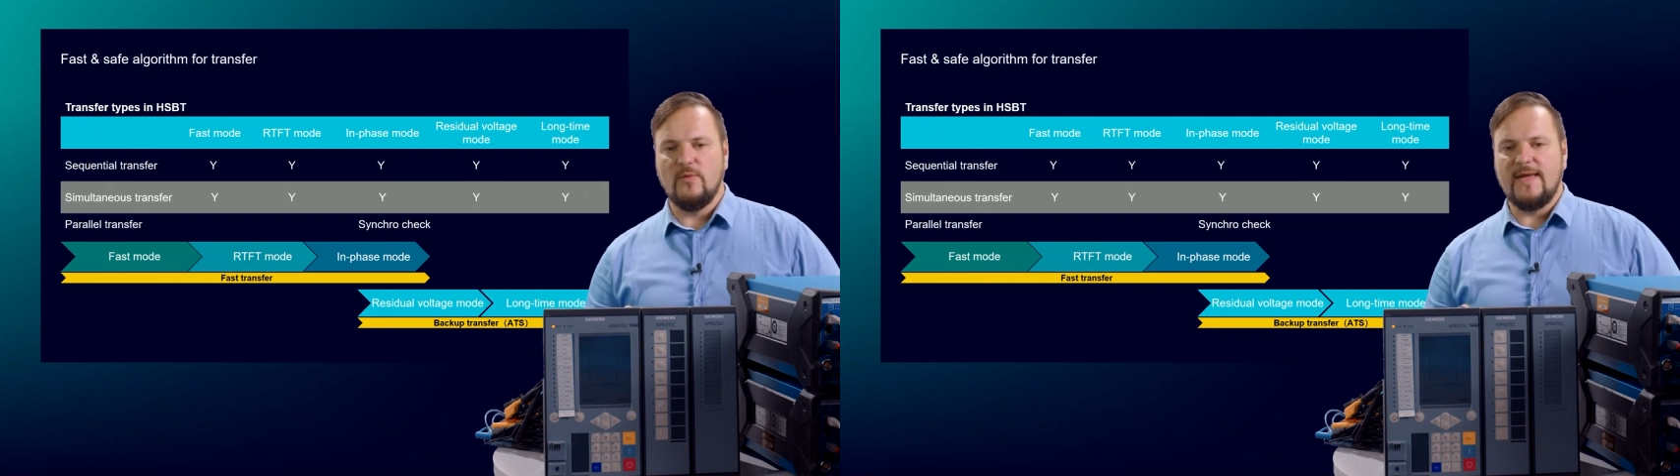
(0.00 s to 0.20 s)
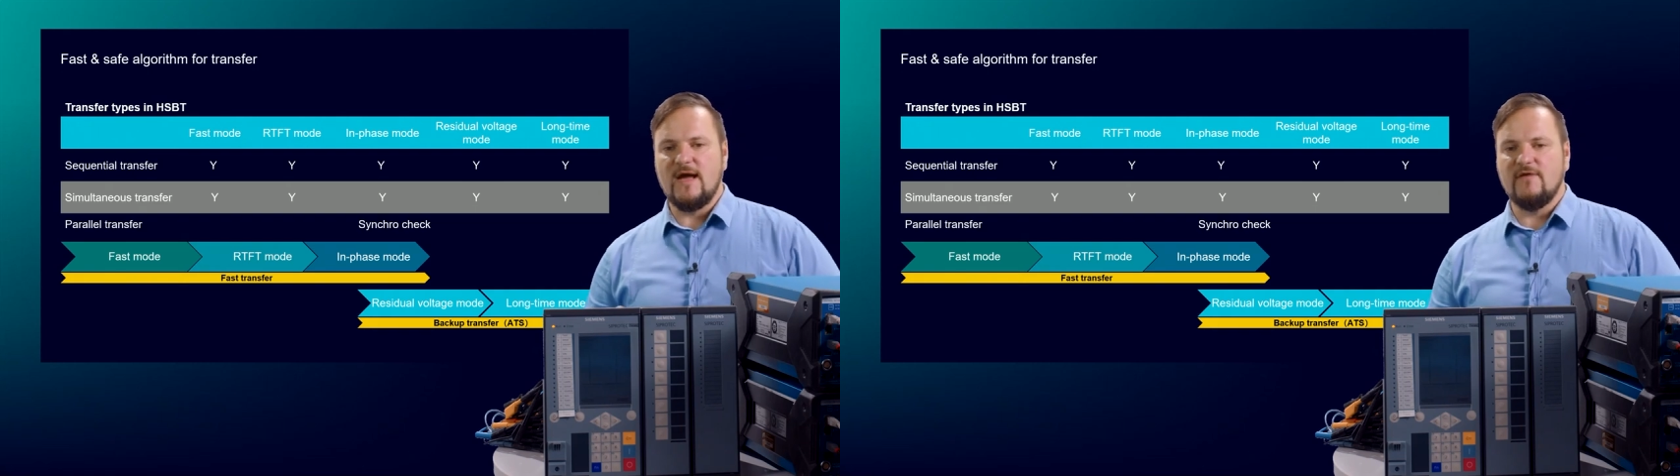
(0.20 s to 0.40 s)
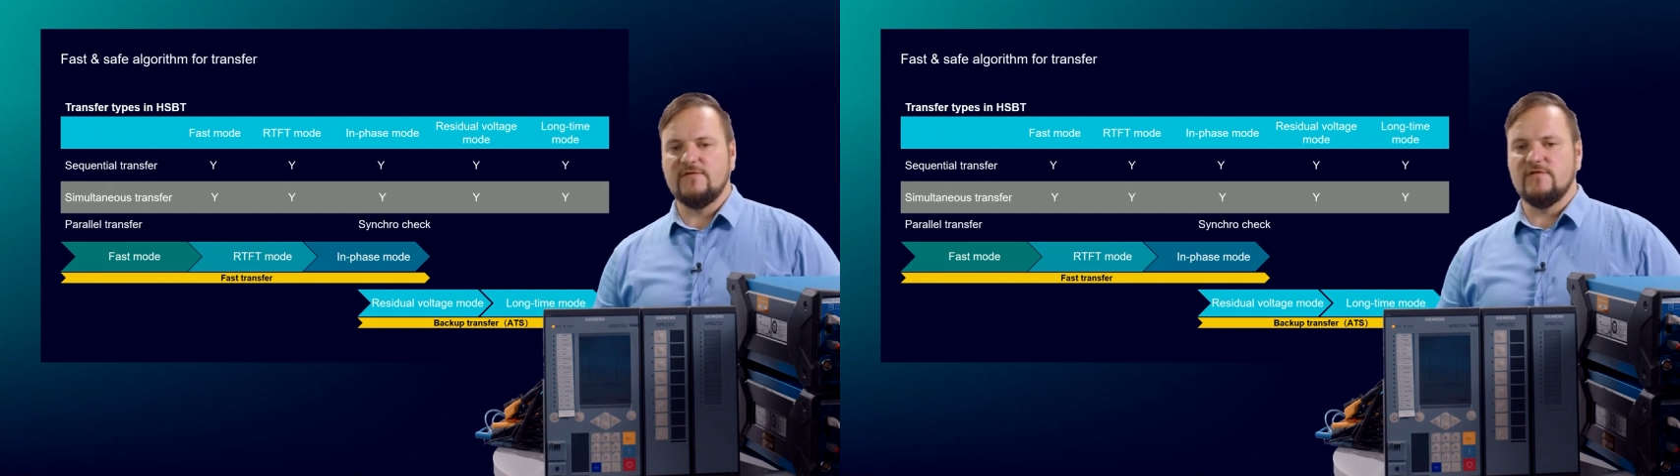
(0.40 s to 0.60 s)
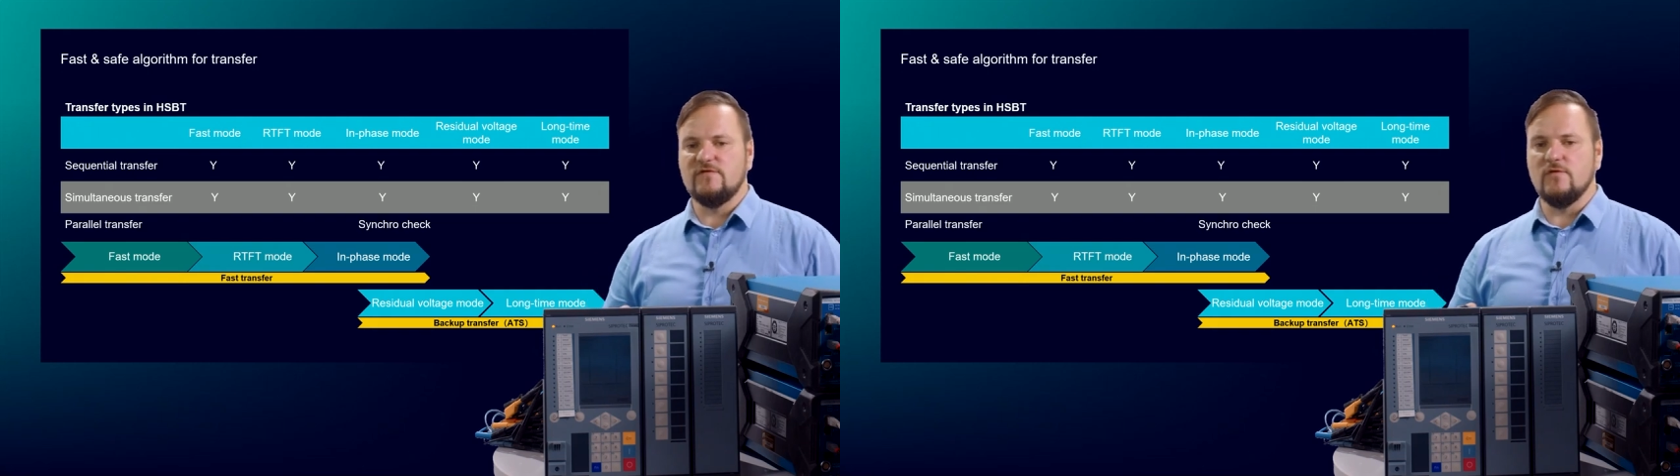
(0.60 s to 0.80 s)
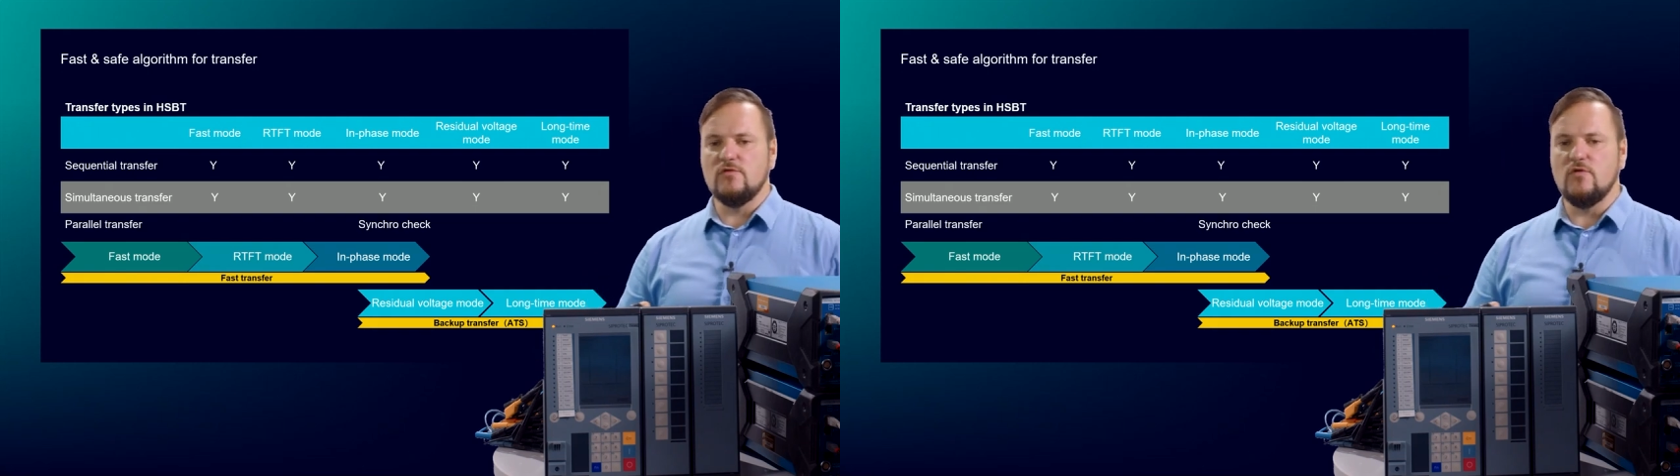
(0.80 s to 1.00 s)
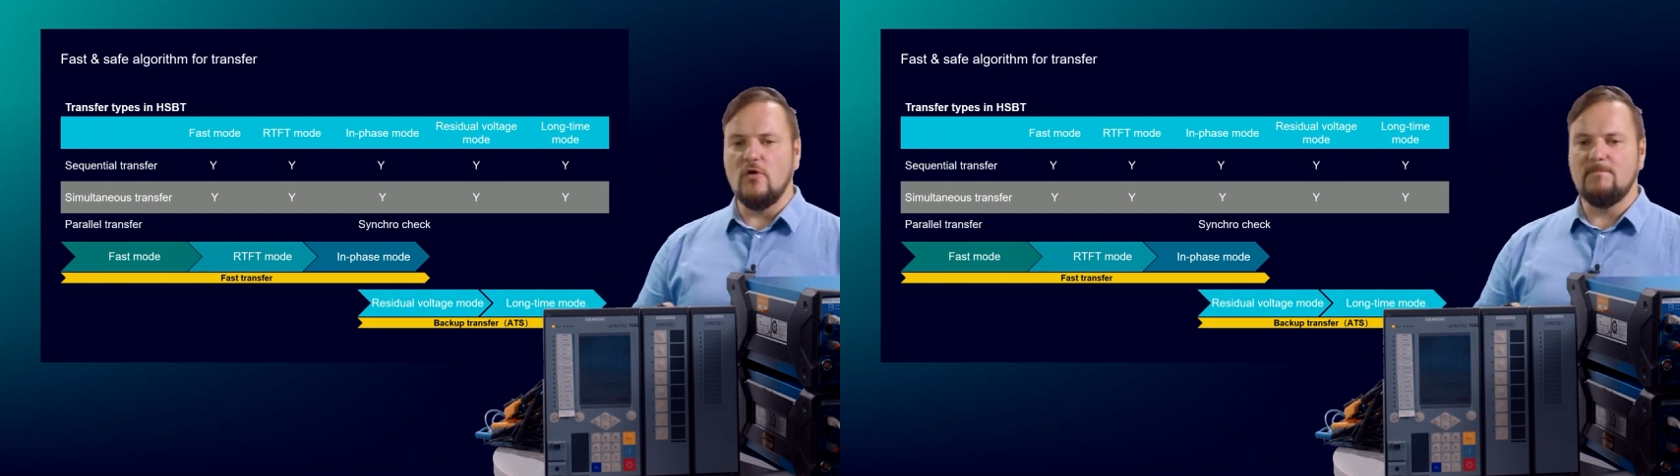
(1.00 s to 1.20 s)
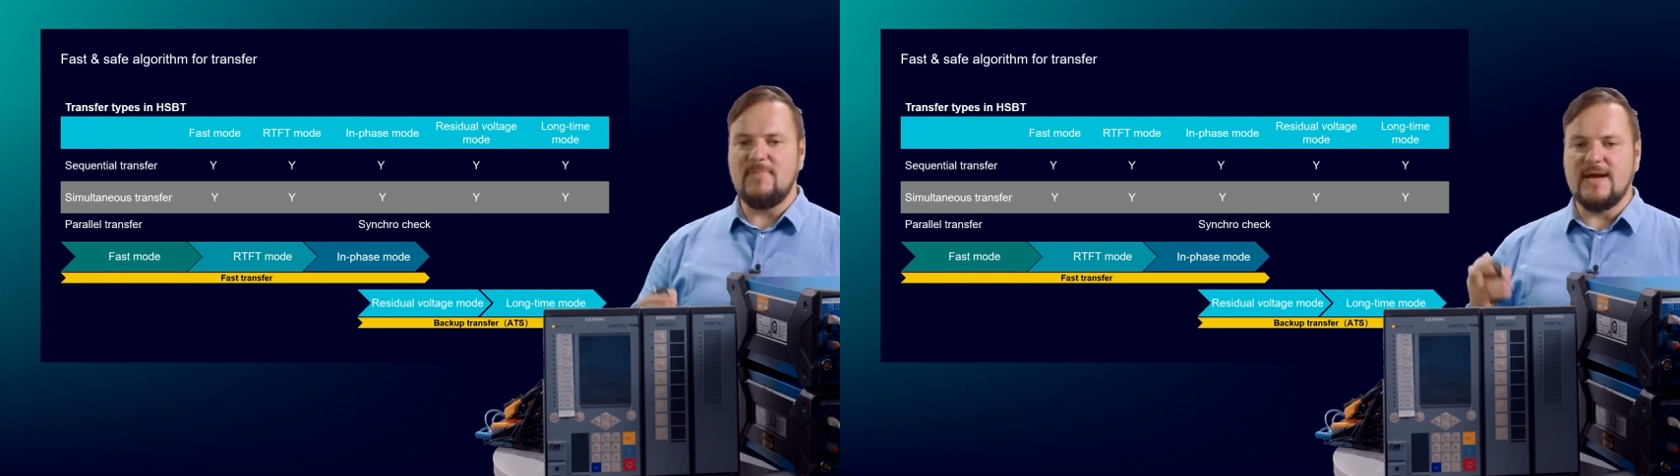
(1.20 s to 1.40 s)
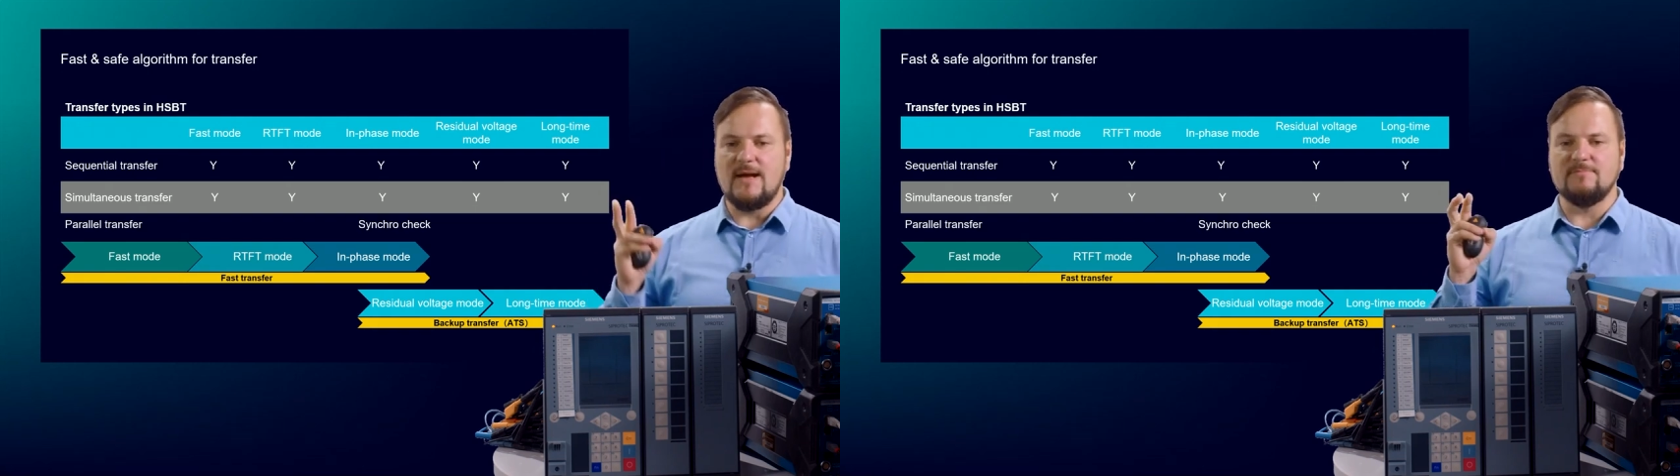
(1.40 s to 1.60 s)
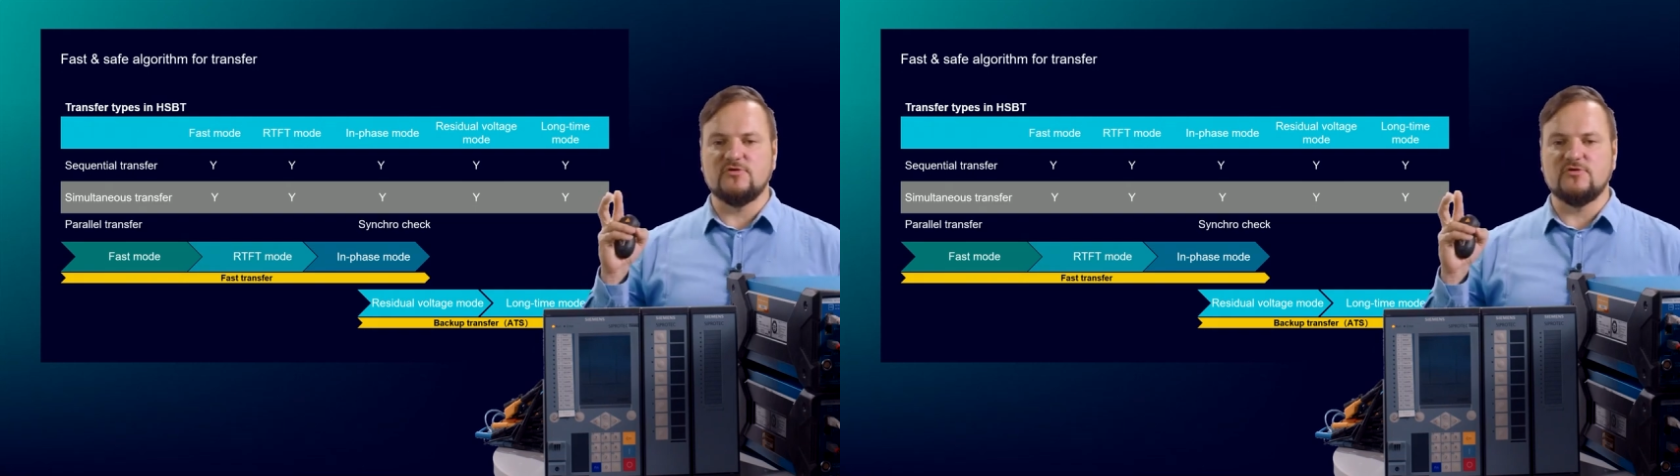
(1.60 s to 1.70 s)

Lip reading: we have the so-called backup